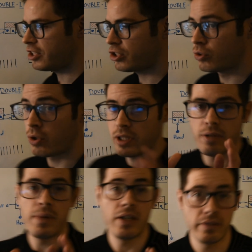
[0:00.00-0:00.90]
short
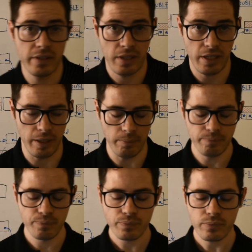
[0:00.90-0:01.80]
amount of time.
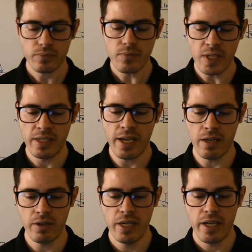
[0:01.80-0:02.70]

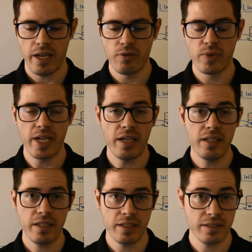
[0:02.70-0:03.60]
Now, in
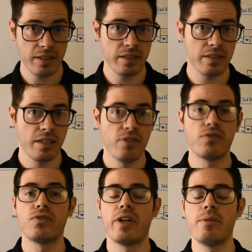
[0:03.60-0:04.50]
reality, since
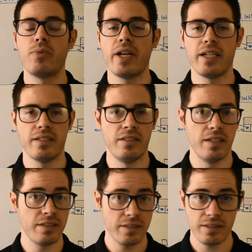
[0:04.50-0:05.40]
frame rate
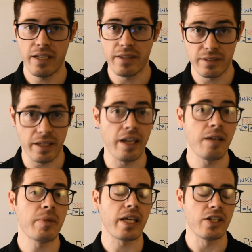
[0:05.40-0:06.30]
doesn't stay the
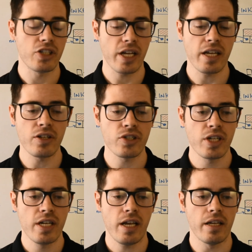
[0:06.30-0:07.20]
same, it can change
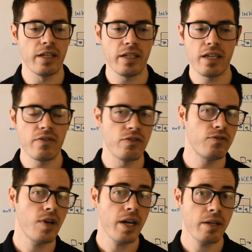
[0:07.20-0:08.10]
at any given
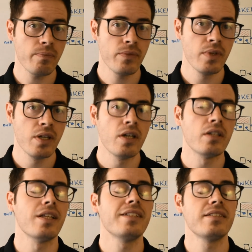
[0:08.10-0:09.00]
frame.
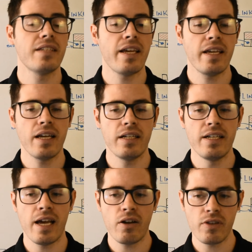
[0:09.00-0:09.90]
Let's say
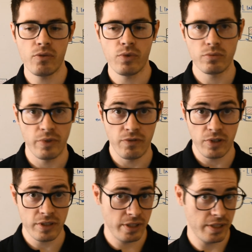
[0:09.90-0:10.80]
now that we're
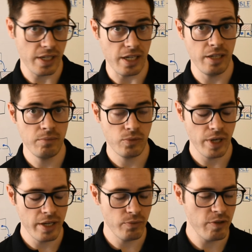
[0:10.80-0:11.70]
reversing time,
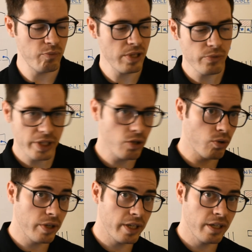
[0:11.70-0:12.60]
right? We've been
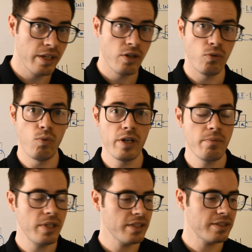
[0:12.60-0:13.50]
recording 1
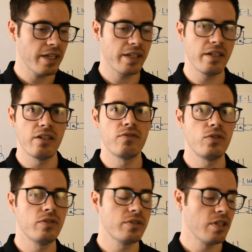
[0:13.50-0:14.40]
millisecond
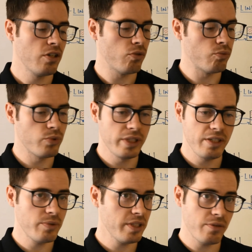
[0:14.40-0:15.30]
intervals
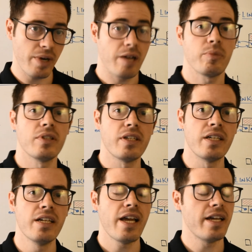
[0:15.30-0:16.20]
really, really
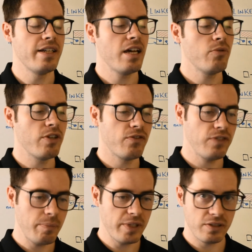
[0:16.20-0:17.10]
rapidly, and now we
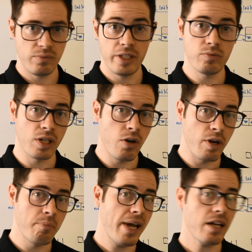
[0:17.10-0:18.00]
flip the switch, we're
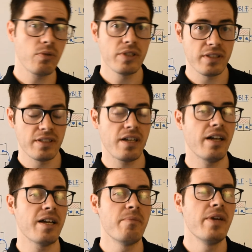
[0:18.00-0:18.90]
going backwards in
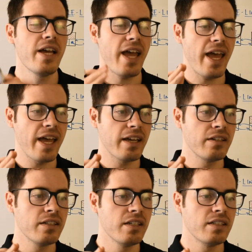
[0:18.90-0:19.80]
time,
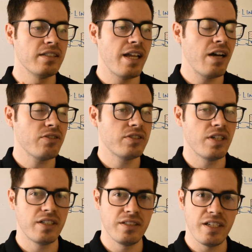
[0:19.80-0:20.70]
and now
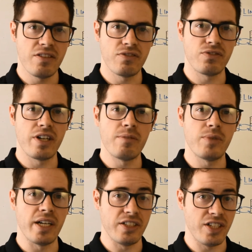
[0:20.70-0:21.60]
suddenly the frame
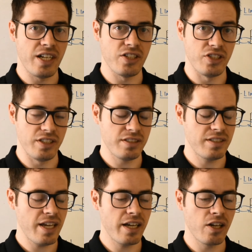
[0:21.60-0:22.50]
rate changes.
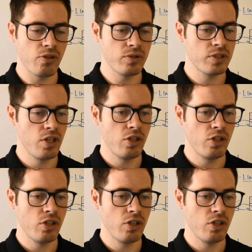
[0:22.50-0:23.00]
Say it goes